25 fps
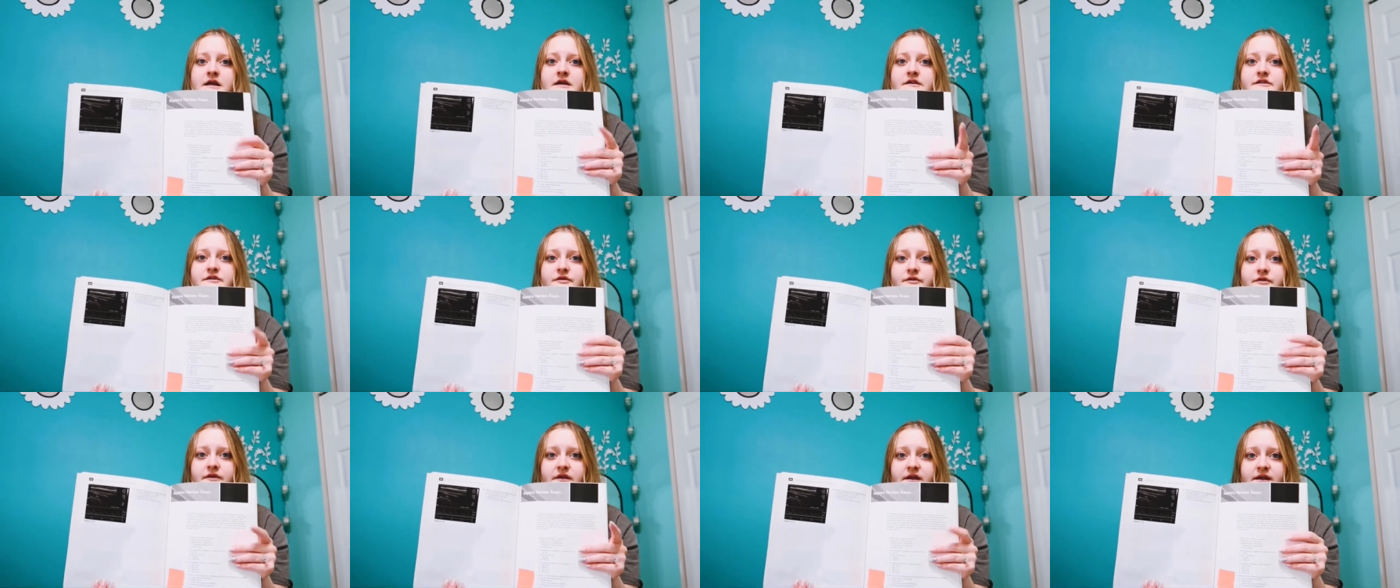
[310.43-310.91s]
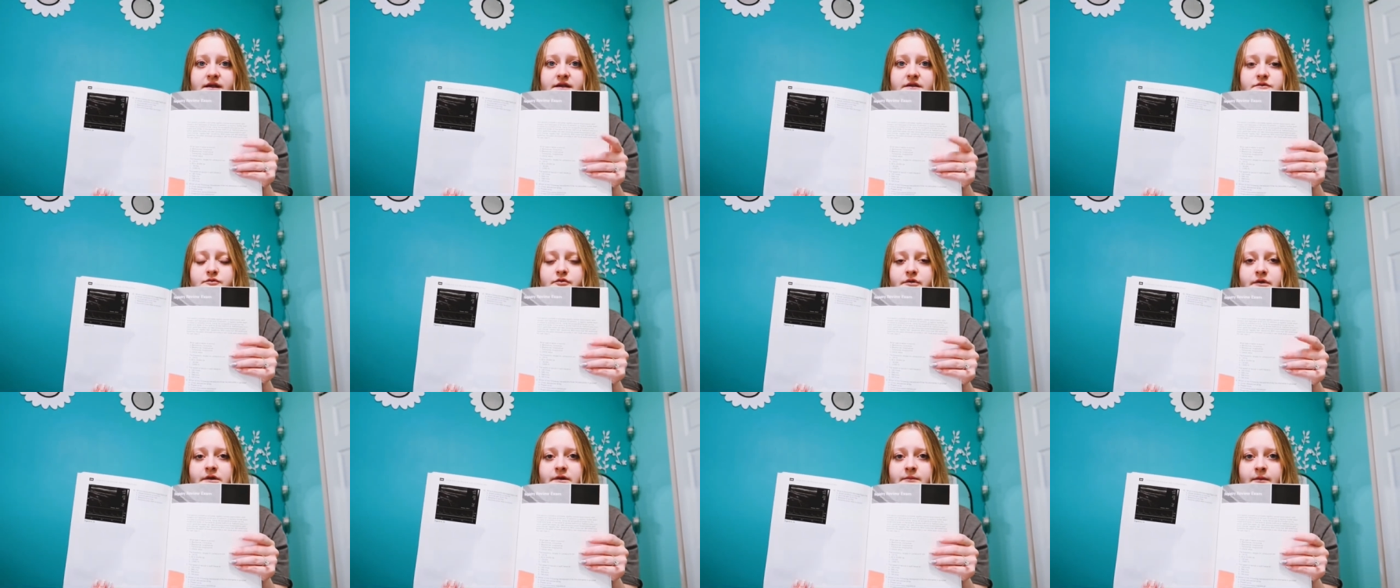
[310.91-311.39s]
So
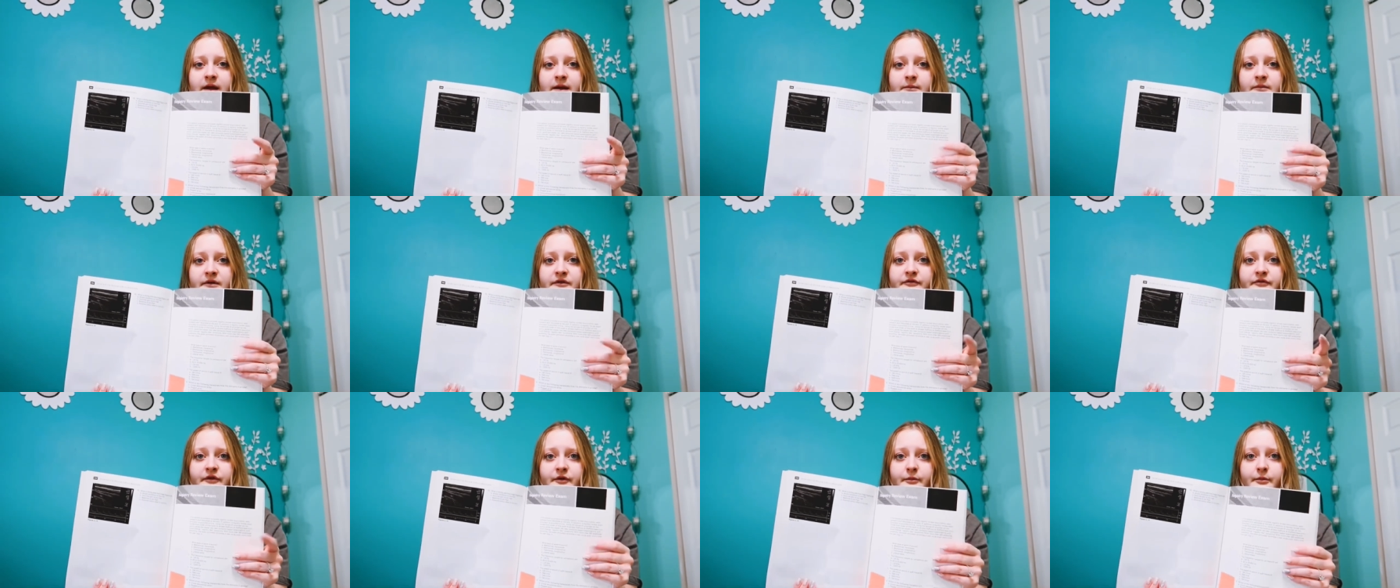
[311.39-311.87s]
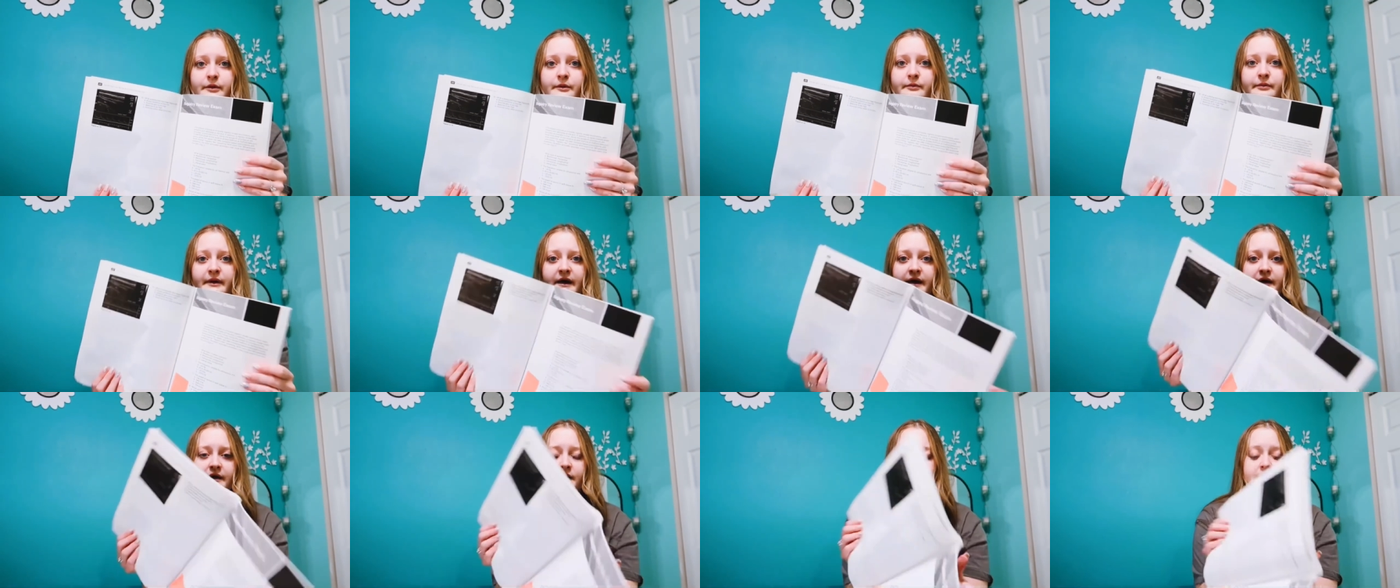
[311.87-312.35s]
these really made me feel
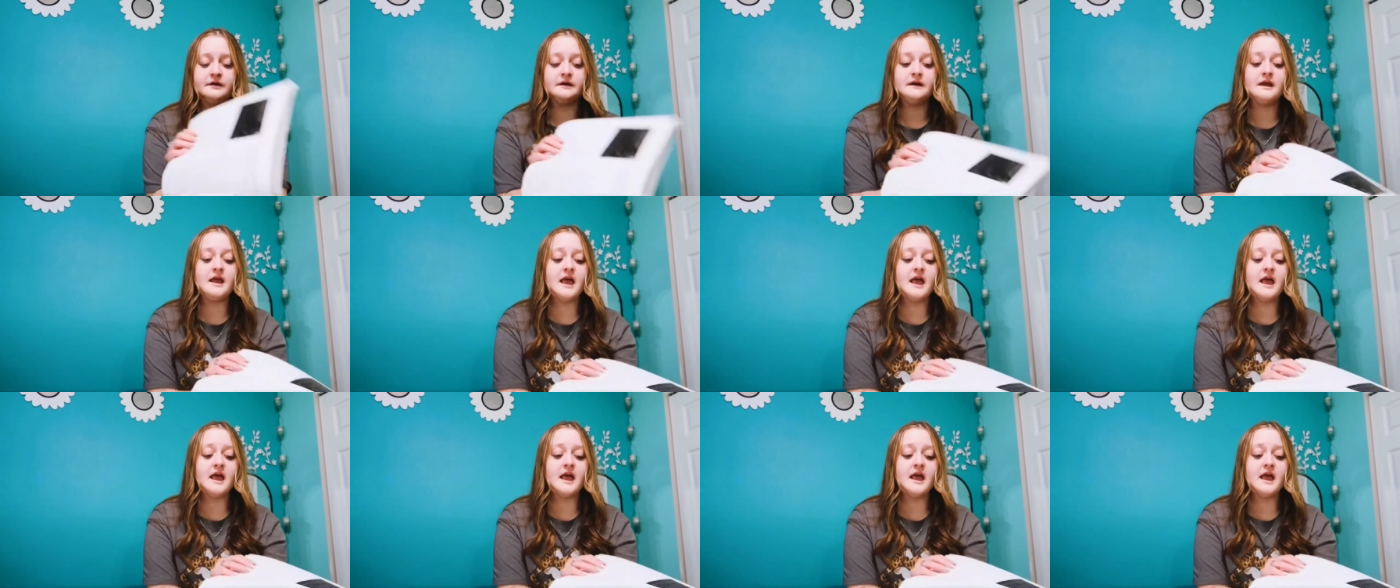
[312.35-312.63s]
prepared.